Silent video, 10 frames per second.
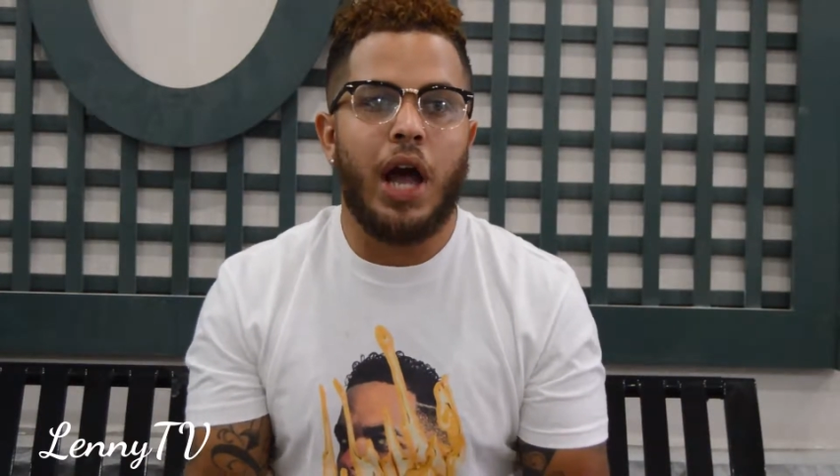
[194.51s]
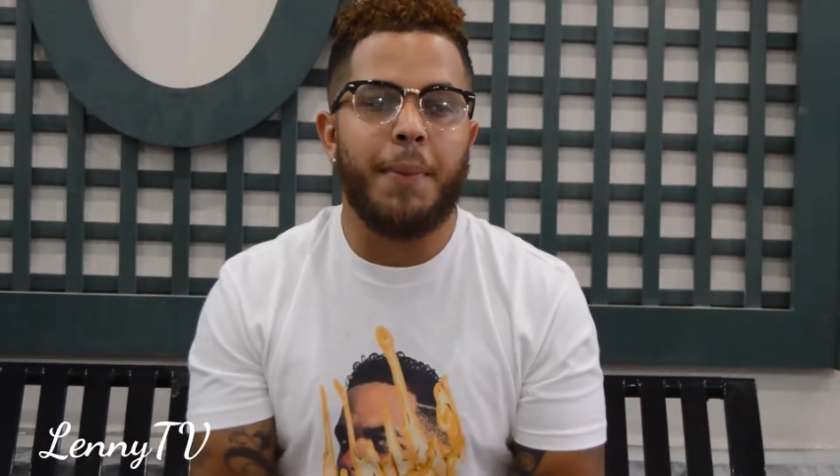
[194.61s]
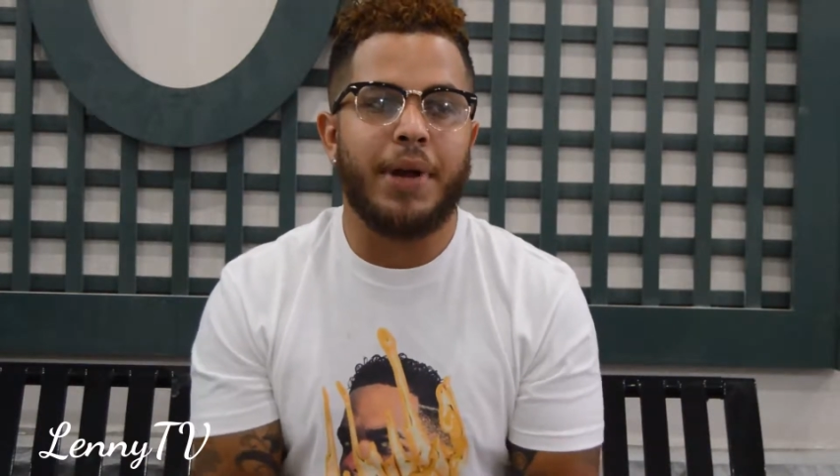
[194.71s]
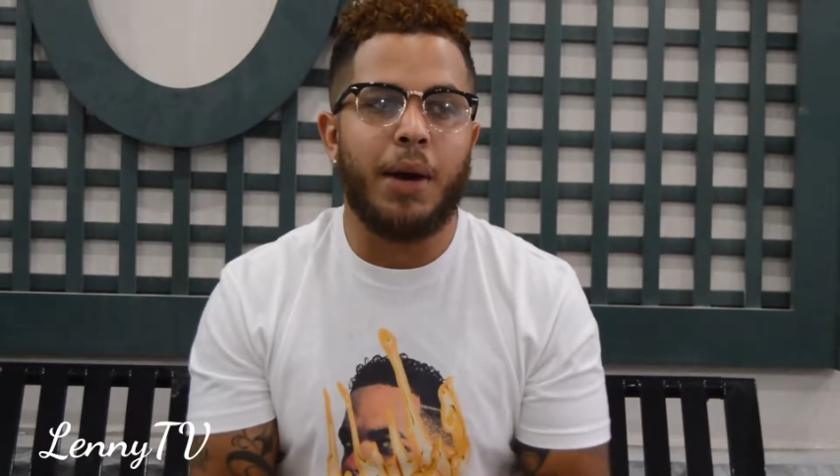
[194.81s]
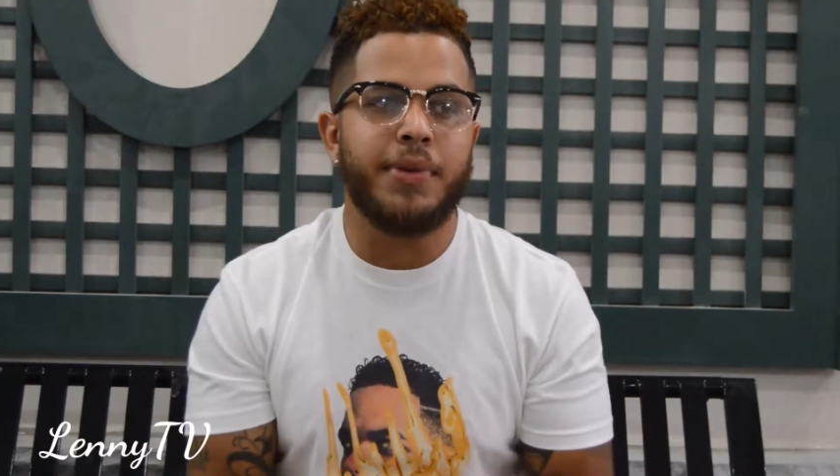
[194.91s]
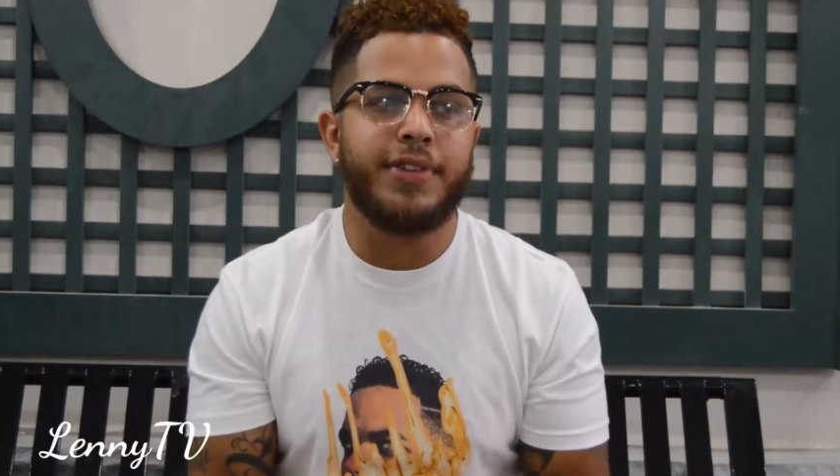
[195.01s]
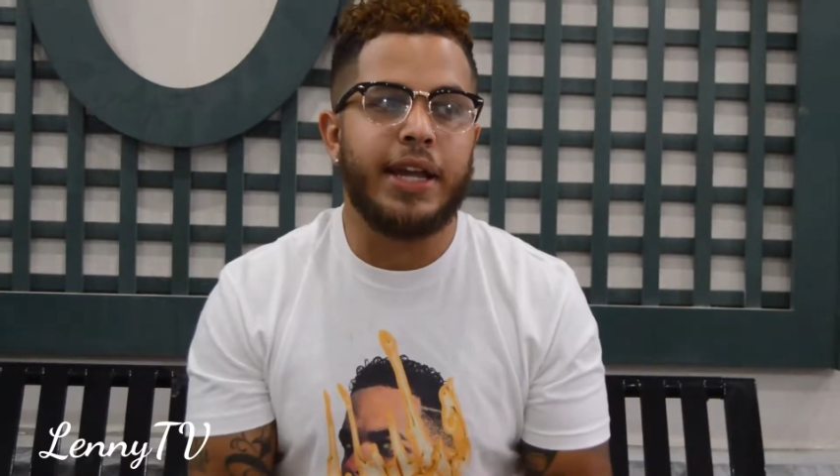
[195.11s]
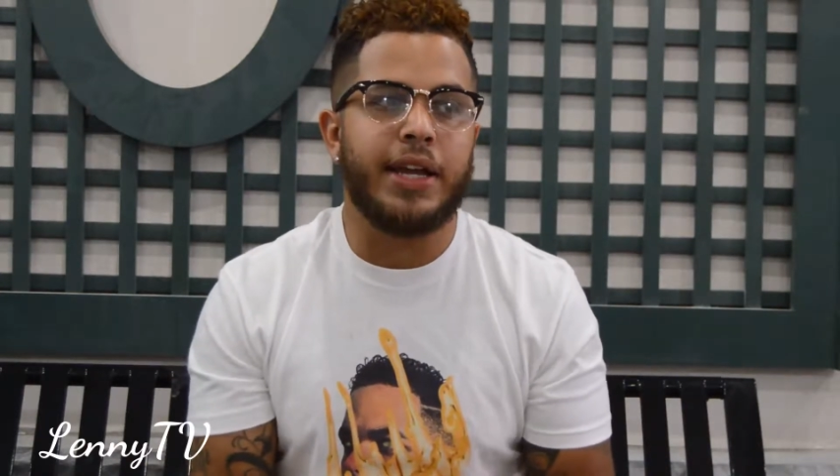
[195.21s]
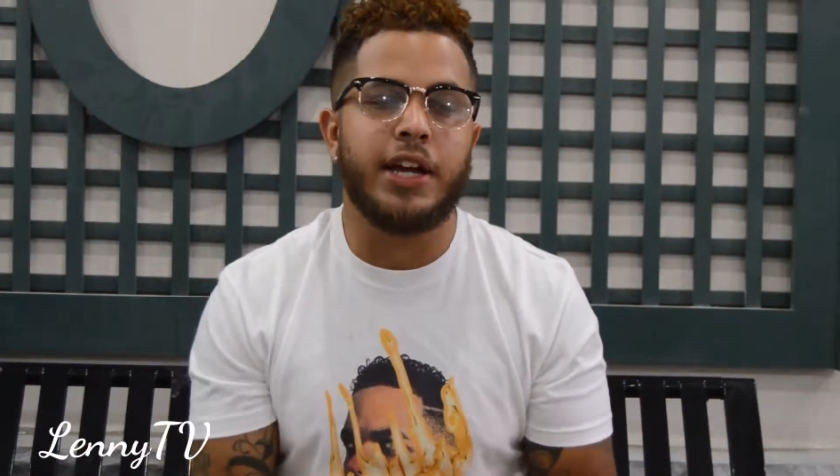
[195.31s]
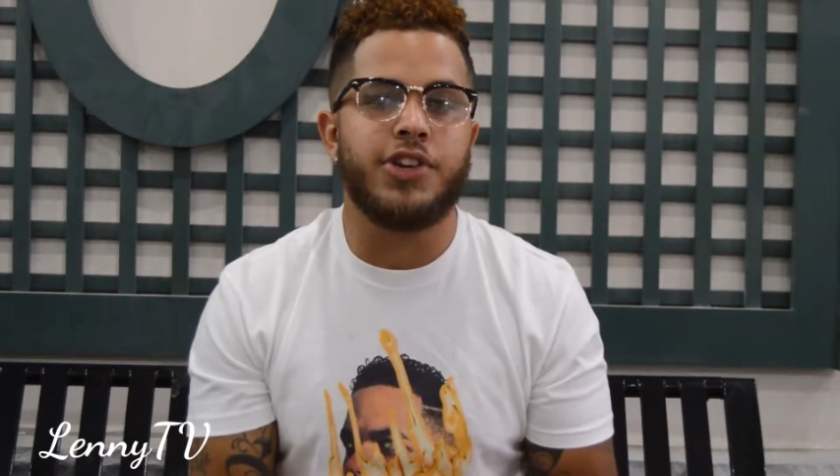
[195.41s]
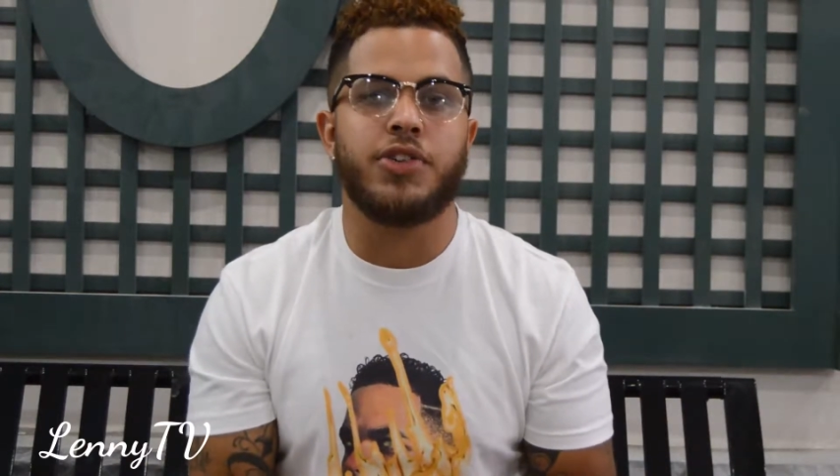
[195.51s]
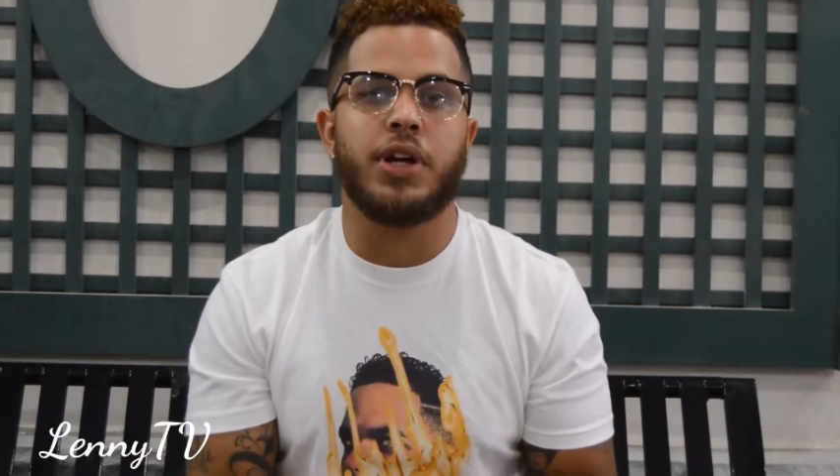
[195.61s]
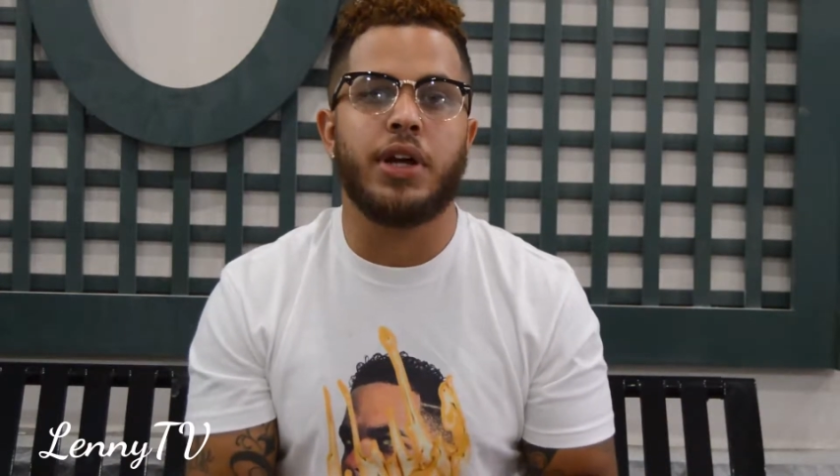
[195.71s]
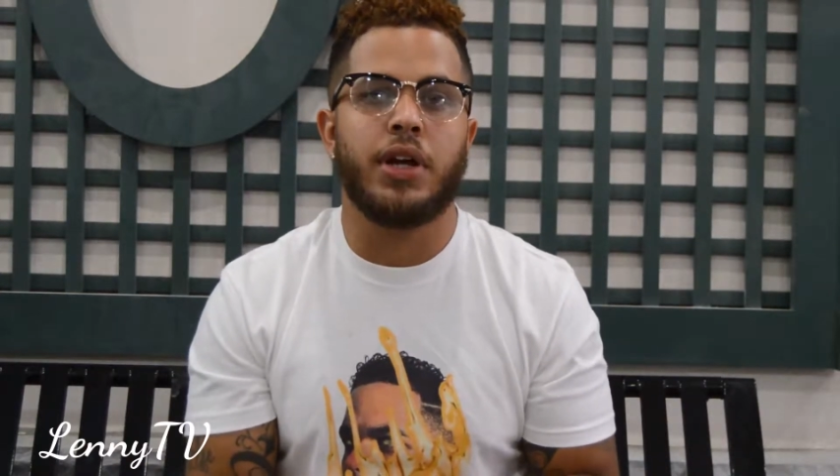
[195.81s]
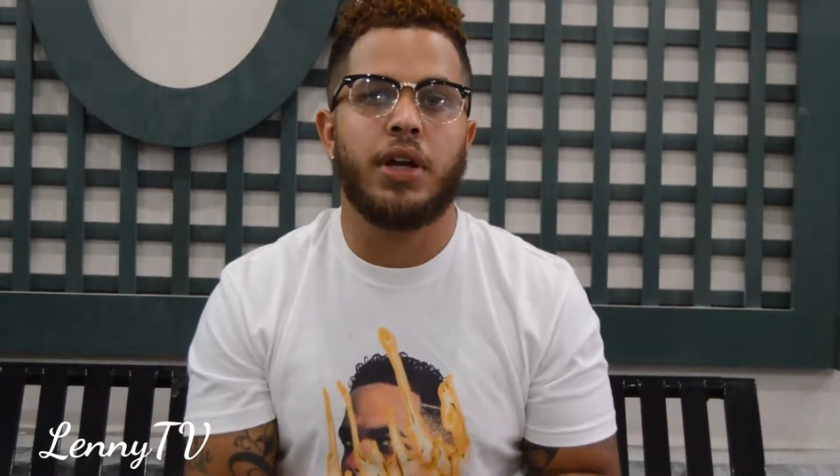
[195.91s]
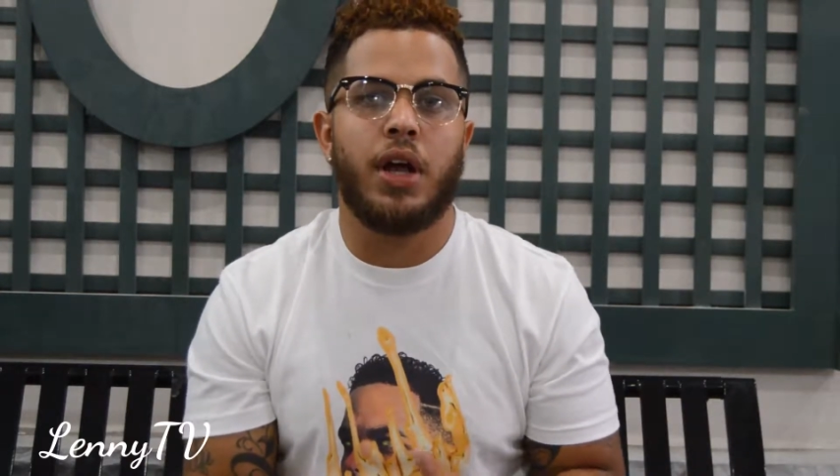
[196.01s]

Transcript: I mean, I would say Kendrick.